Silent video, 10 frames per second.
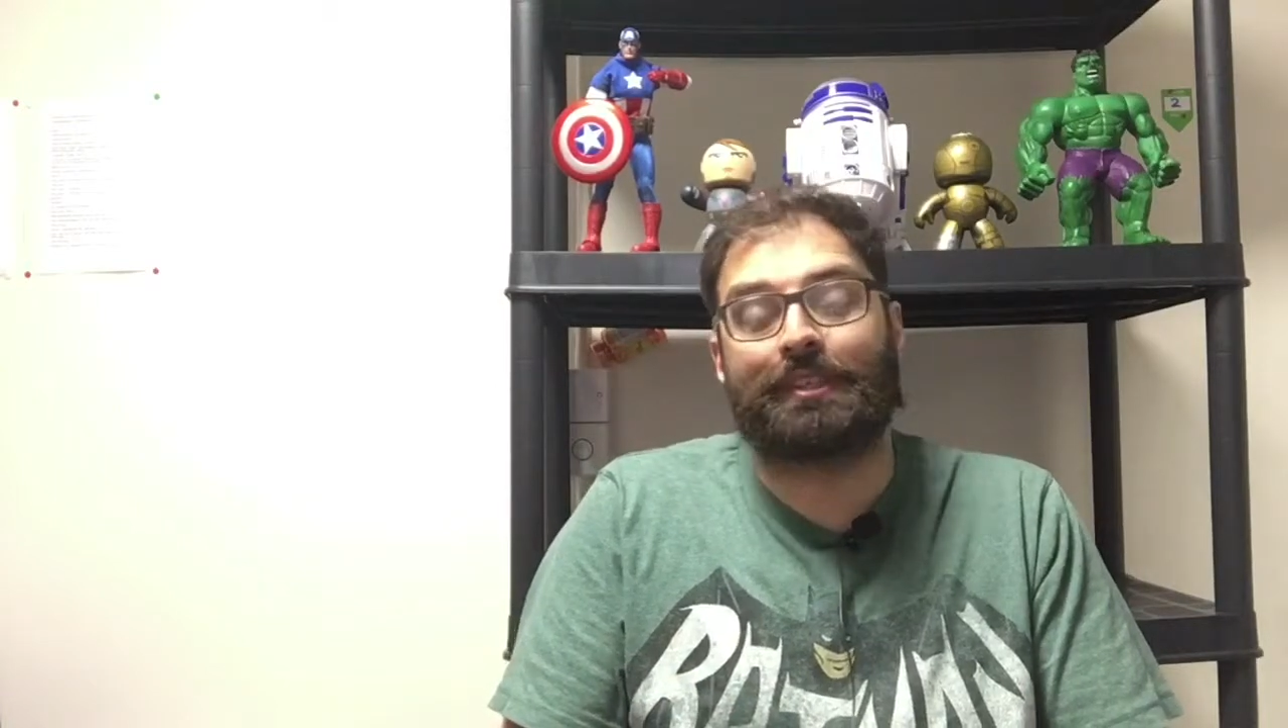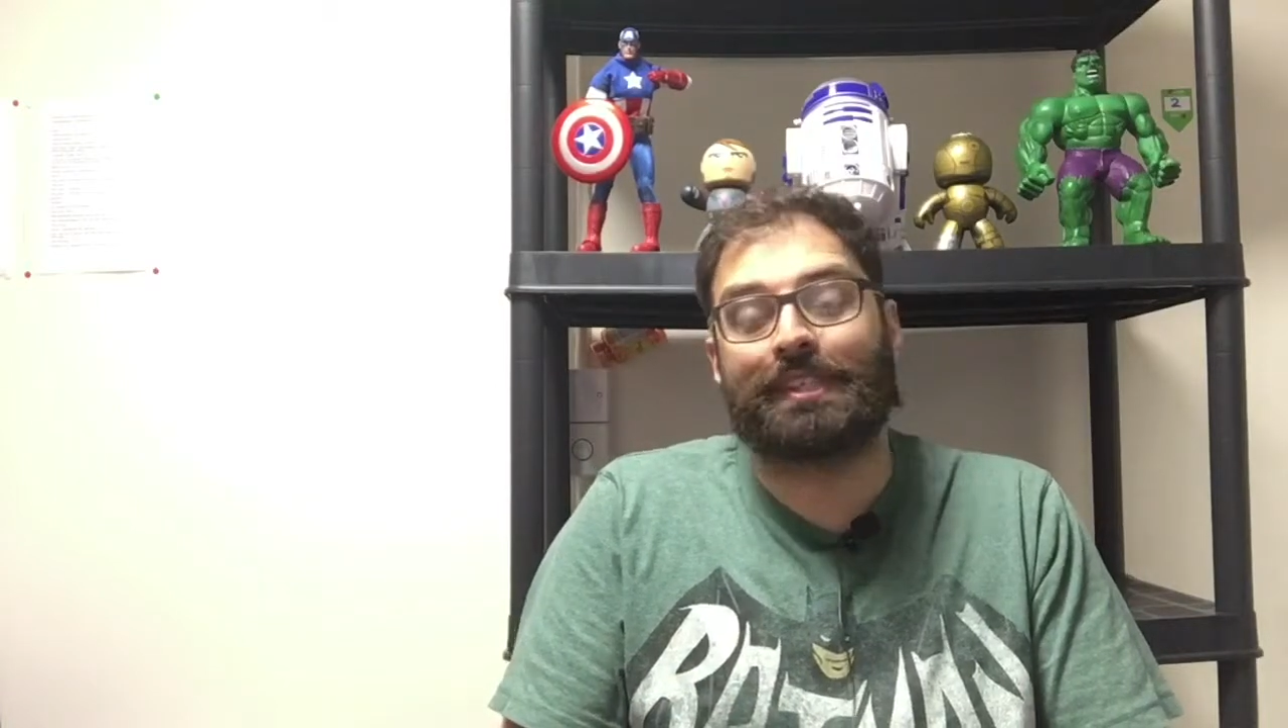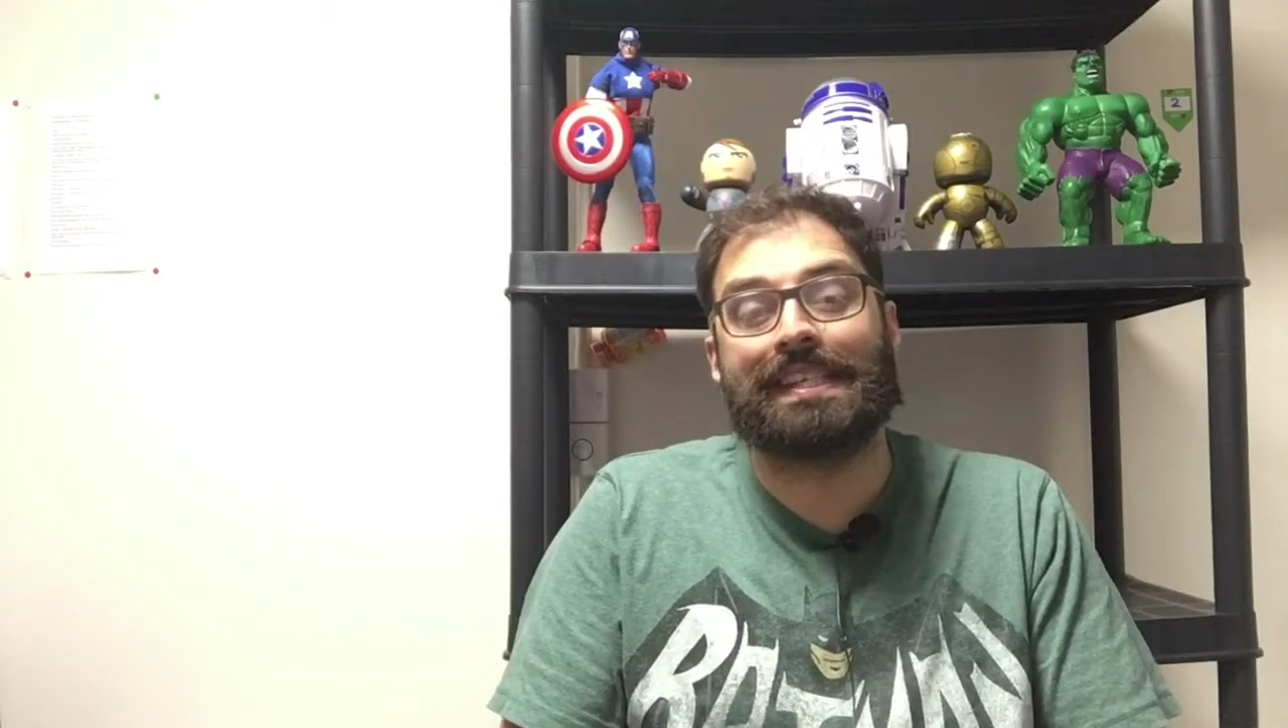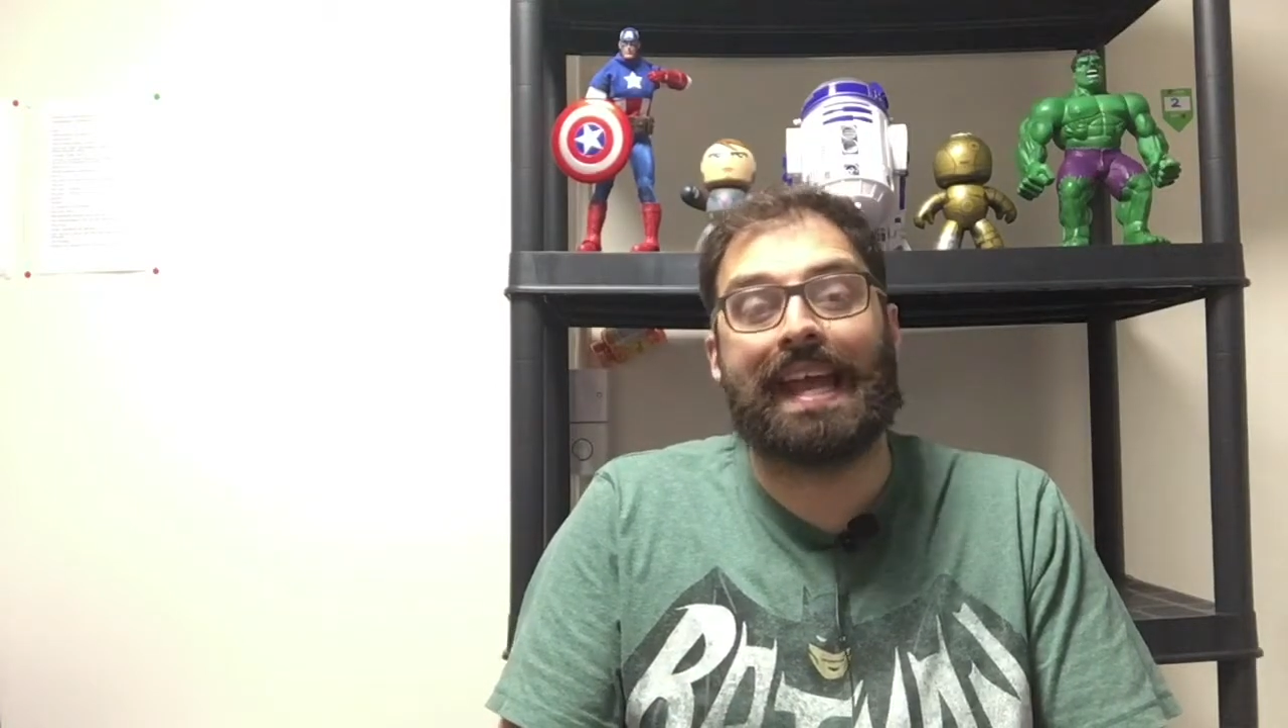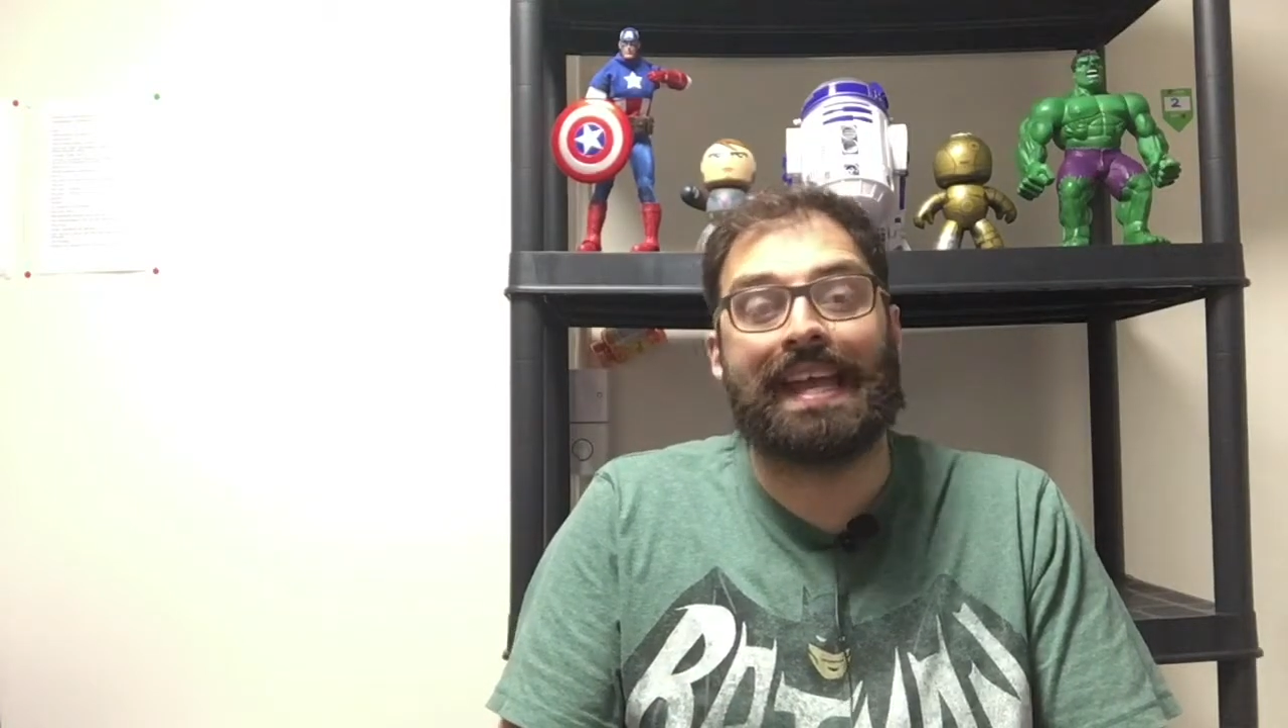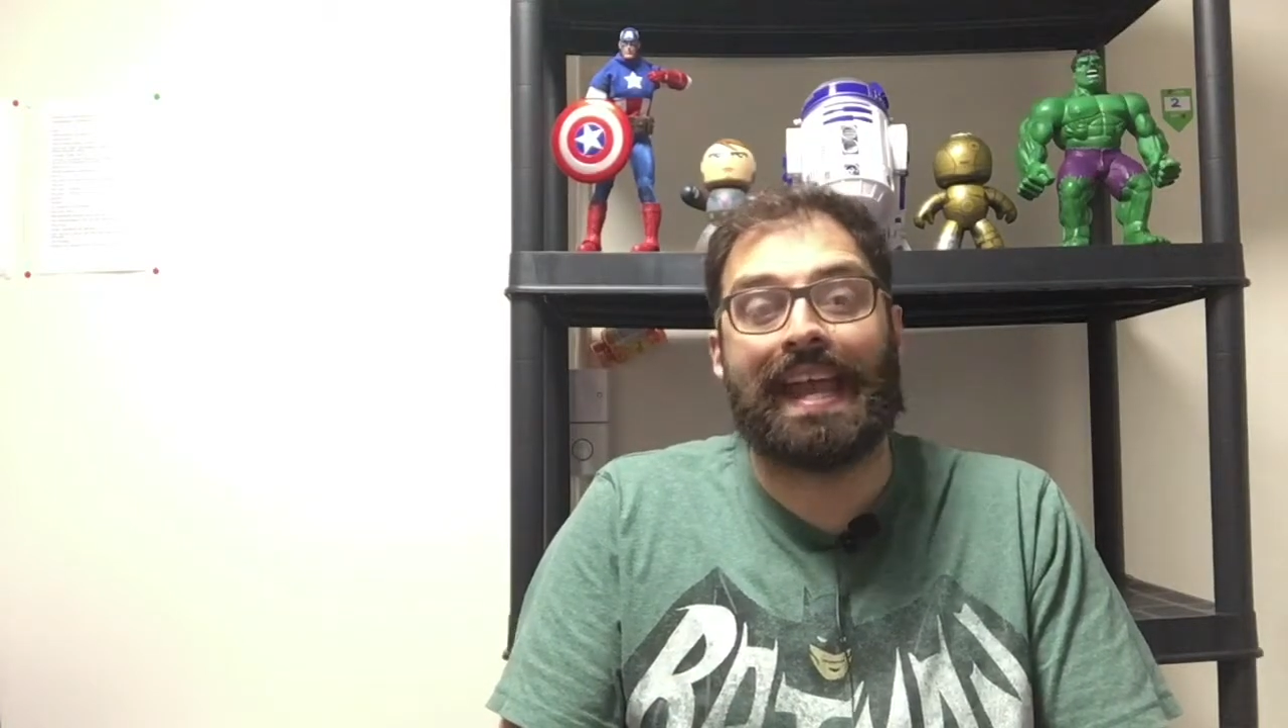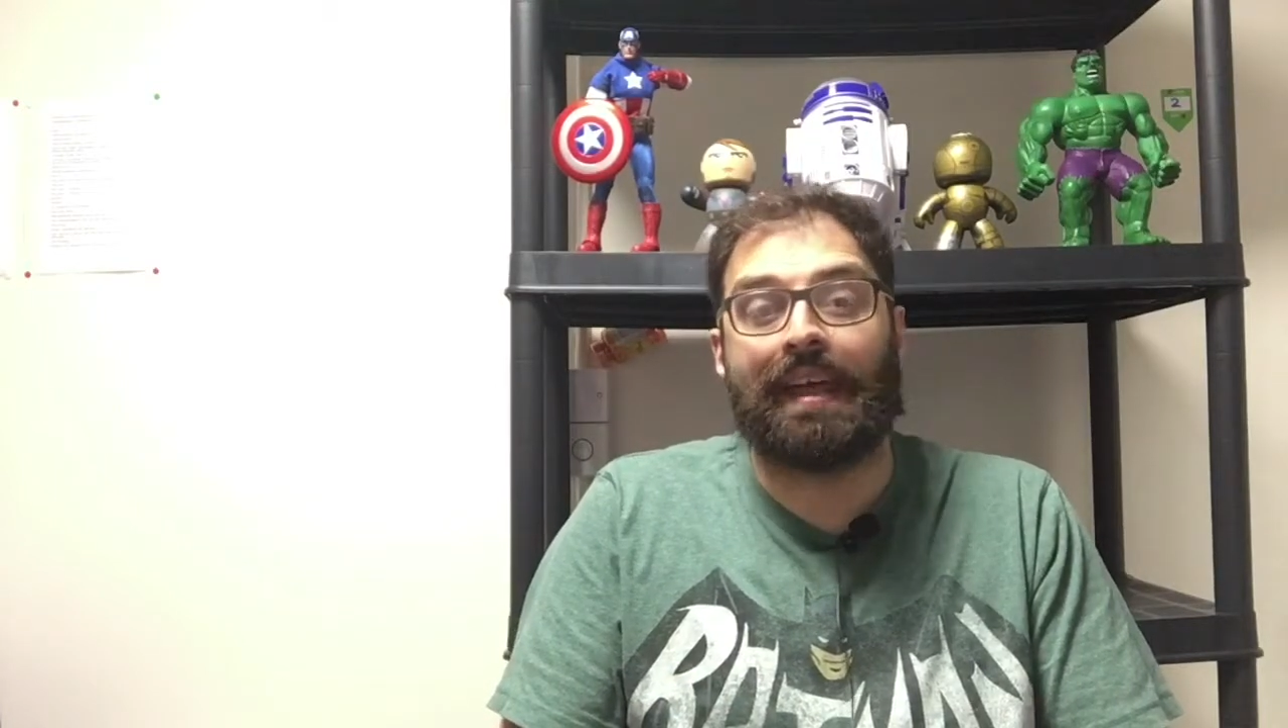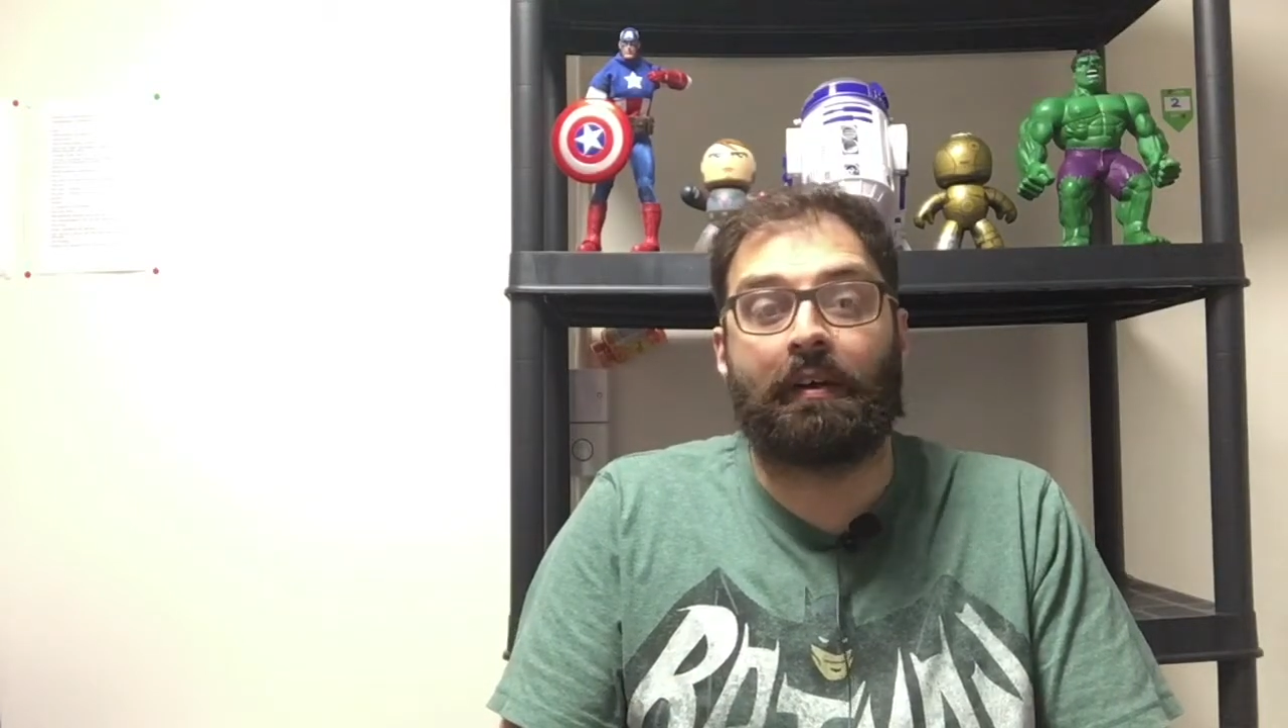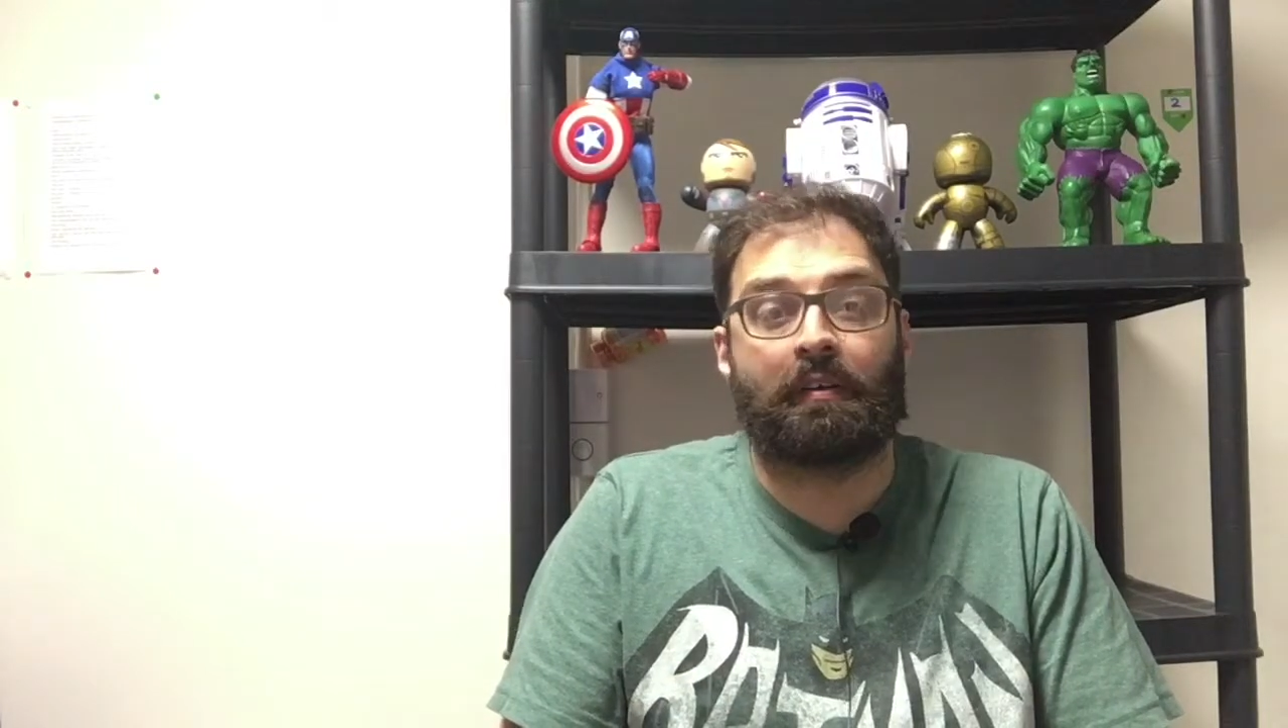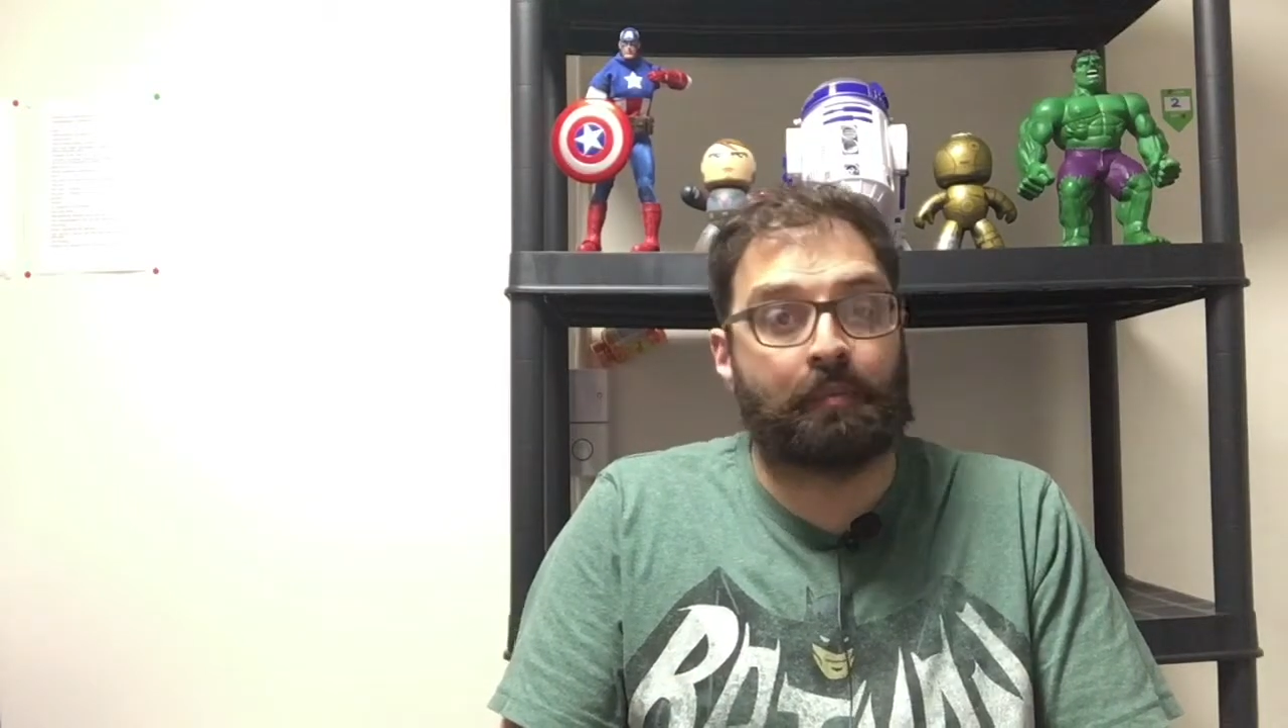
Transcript: CAAO